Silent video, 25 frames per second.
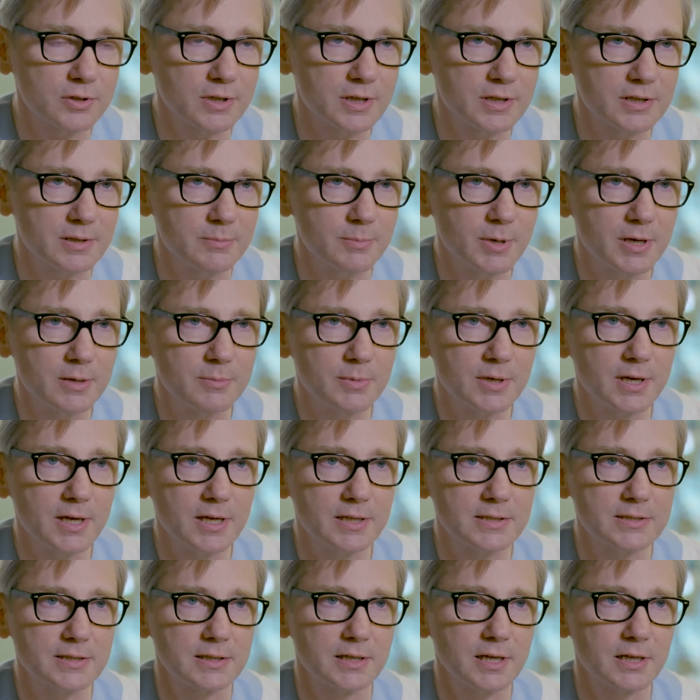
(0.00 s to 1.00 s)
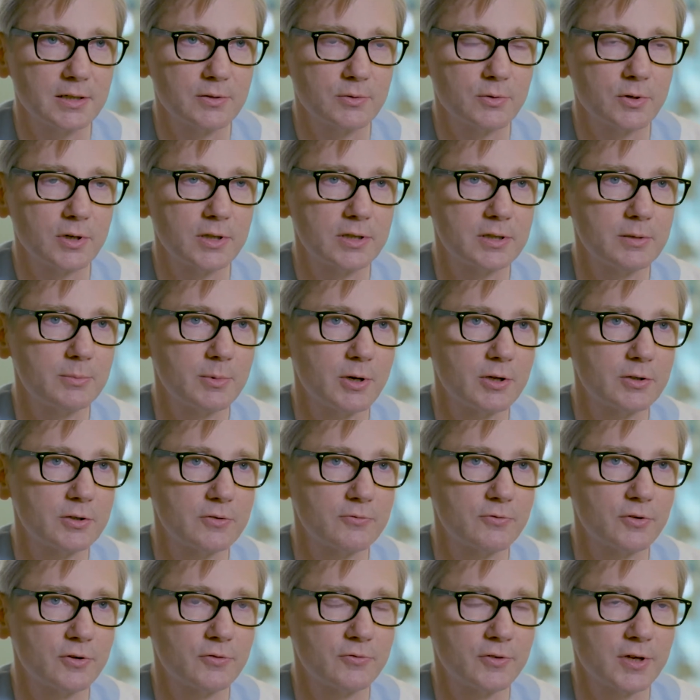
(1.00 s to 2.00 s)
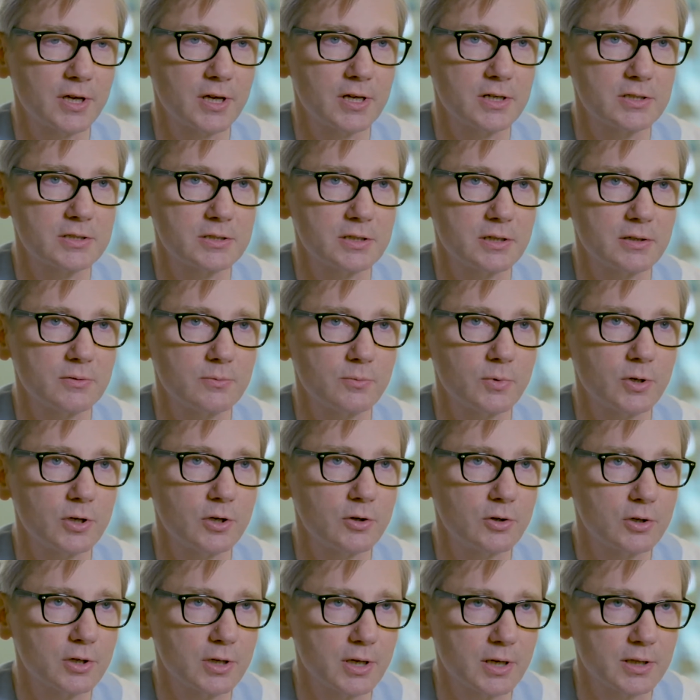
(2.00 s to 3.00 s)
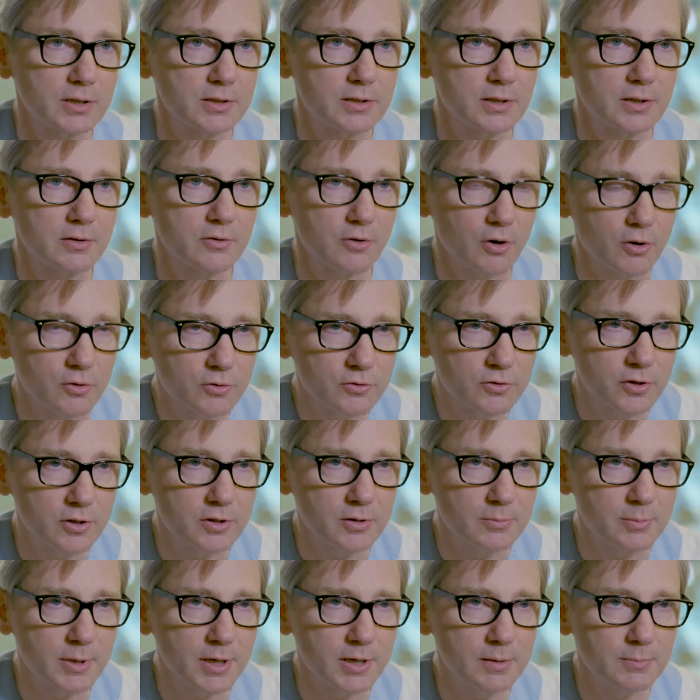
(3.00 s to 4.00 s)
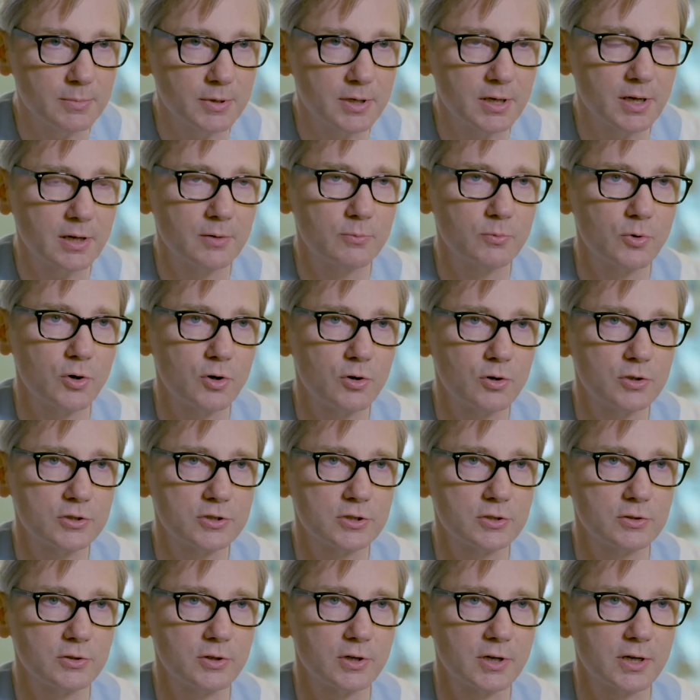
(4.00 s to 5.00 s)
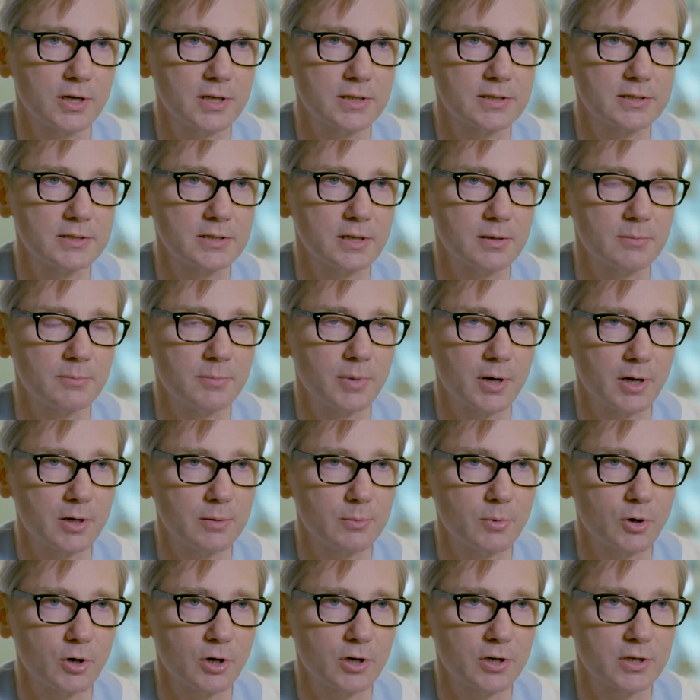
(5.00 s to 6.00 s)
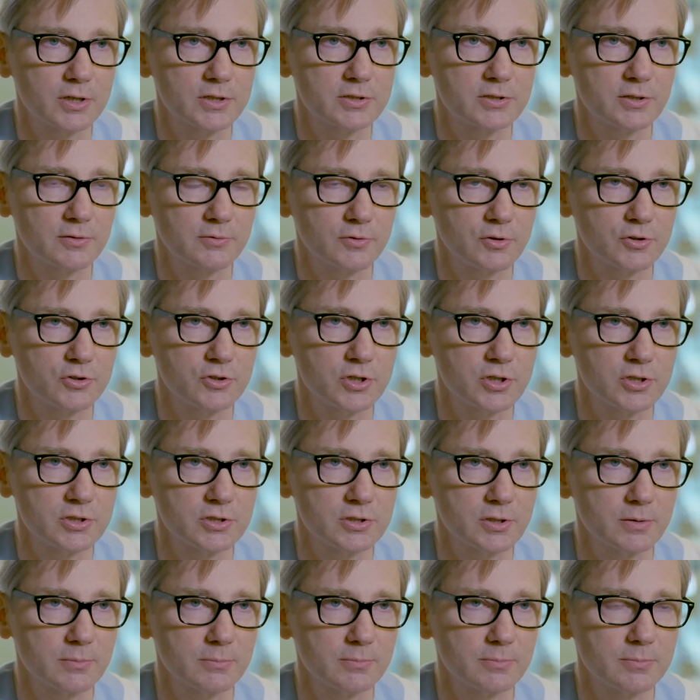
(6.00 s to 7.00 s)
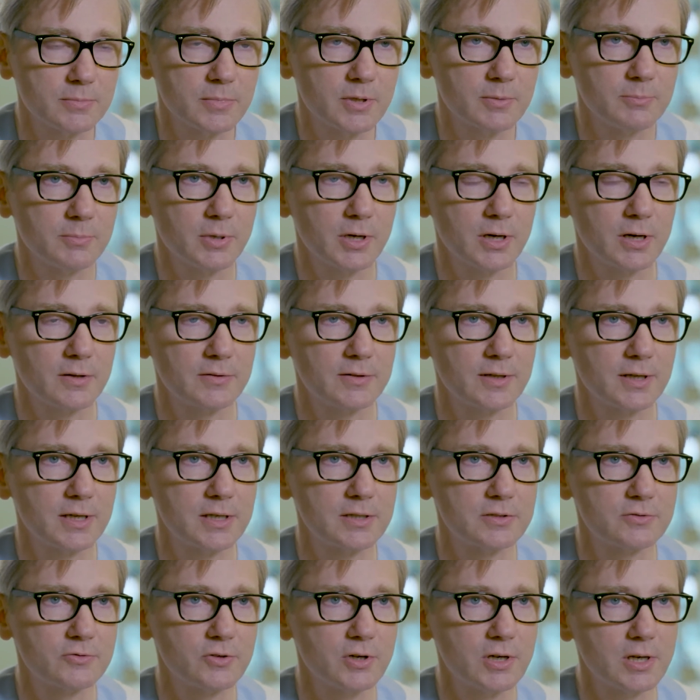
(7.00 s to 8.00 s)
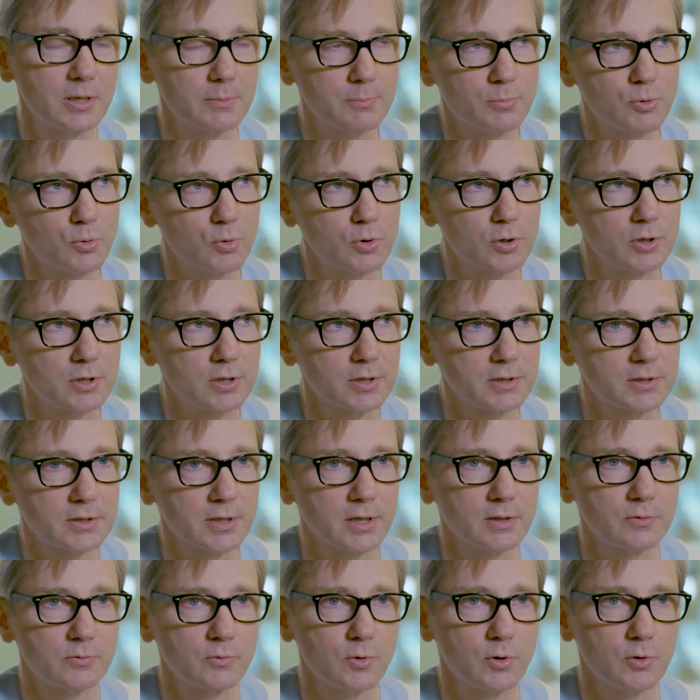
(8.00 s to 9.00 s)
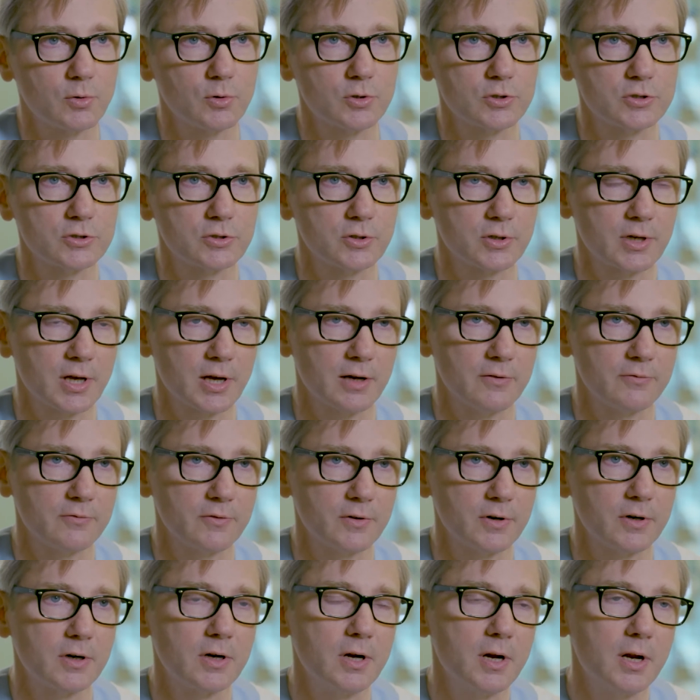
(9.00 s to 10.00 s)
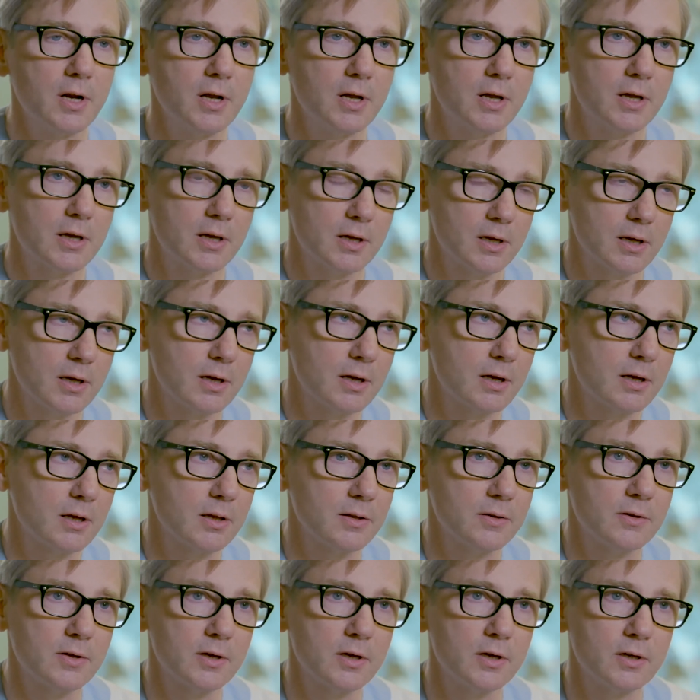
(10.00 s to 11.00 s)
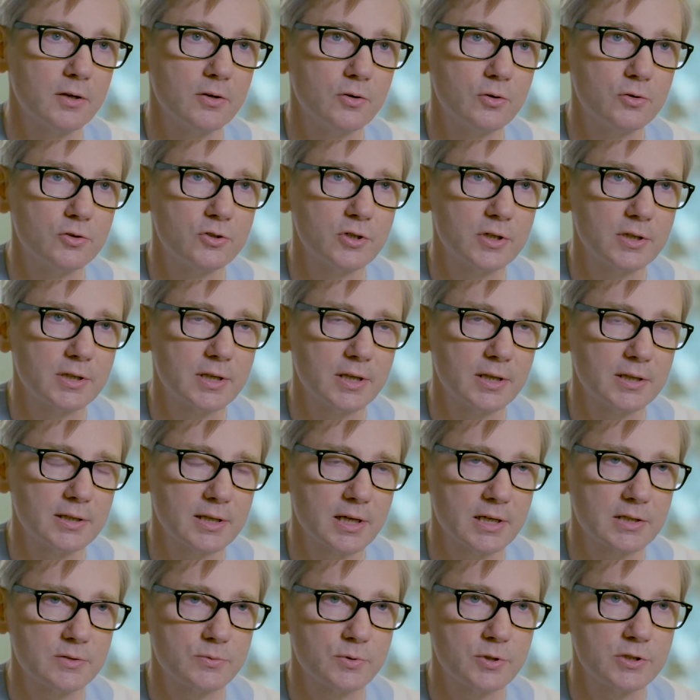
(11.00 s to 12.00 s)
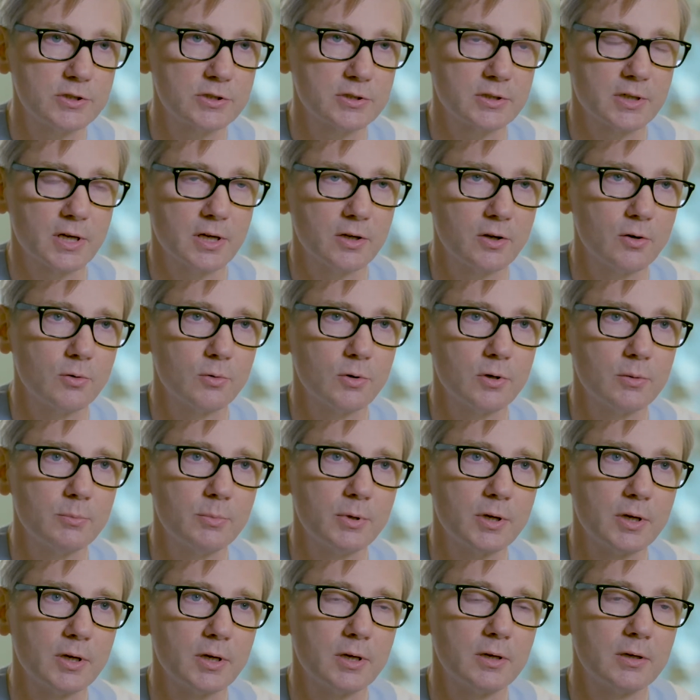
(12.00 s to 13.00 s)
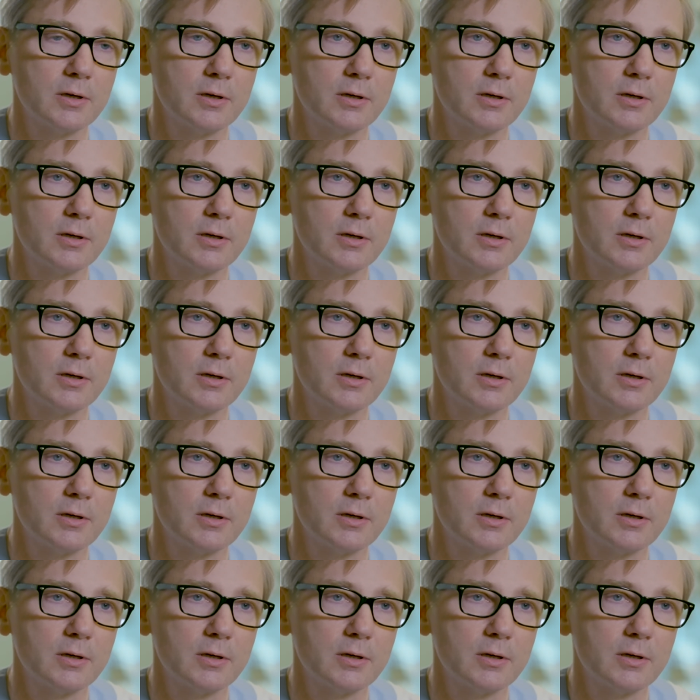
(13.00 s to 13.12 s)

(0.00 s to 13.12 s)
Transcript: that the baby gets an adequate amount of fortification, we look at the growth of the baby, and we also look at some biomarkers of nutrition. But I think it's really important that we also cover the nutrient intakes, which can only be